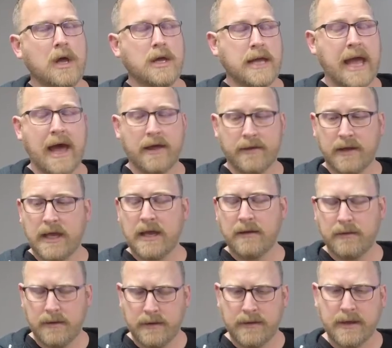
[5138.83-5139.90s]
Yeah,
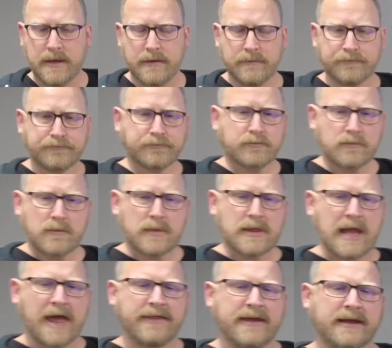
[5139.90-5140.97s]

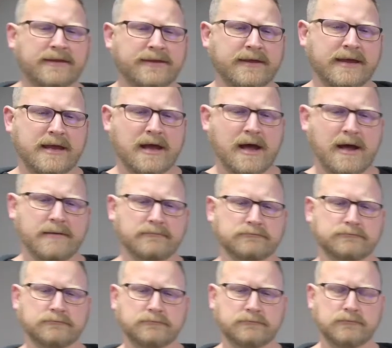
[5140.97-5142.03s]
I think
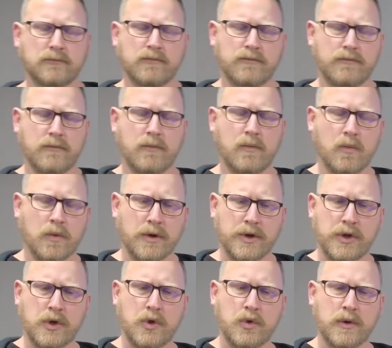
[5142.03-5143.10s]
were
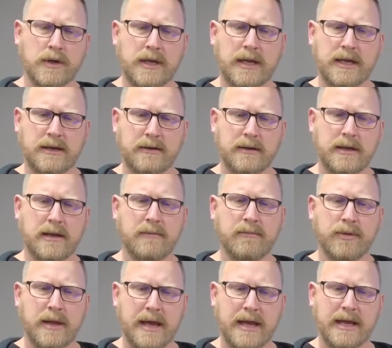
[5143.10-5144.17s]
you
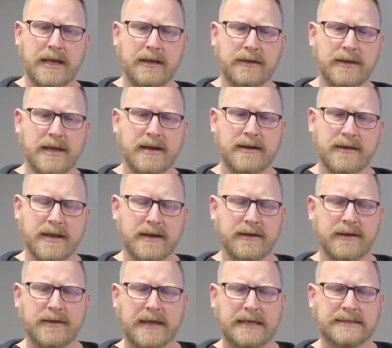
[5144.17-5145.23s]
implying then that
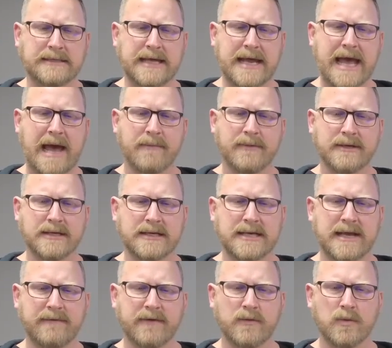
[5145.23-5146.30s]
the things that happened to
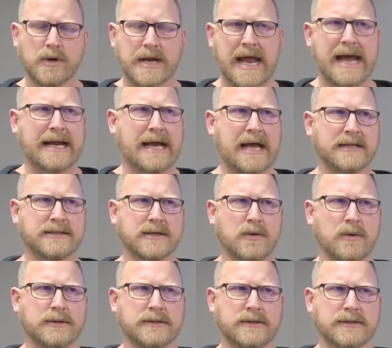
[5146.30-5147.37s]
David were not
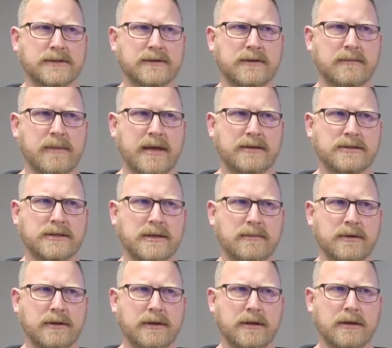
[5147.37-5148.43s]
consequences of the
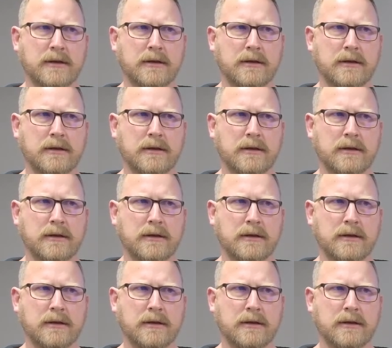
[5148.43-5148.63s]
Bathsheba thing?